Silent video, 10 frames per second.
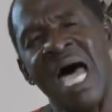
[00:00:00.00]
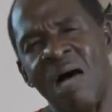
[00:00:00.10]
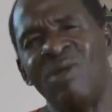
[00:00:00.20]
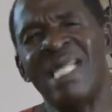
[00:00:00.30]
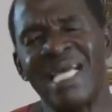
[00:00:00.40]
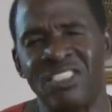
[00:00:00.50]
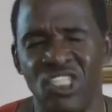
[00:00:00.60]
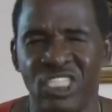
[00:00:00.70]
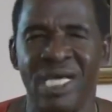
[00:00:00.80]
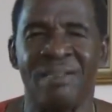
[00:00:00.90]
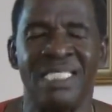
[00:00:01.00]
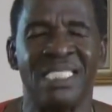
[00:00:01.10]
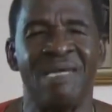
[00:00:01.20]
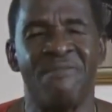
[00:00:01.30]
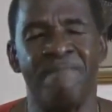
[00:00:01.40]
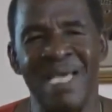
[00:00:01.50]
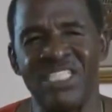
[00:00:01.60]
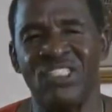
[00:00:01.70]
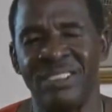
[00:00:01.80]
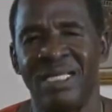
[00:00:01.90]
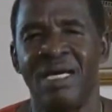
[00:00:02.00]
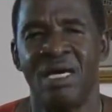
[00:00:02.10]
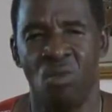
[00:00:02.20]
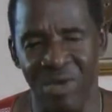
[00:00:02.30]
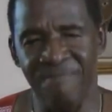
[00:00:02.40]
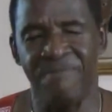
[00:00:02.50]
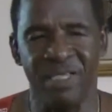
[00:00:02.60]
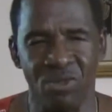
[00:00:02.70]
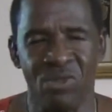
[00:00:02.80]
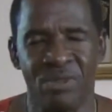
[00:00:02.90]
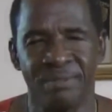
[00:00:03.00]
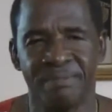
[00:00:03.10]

I would like to share this information with you,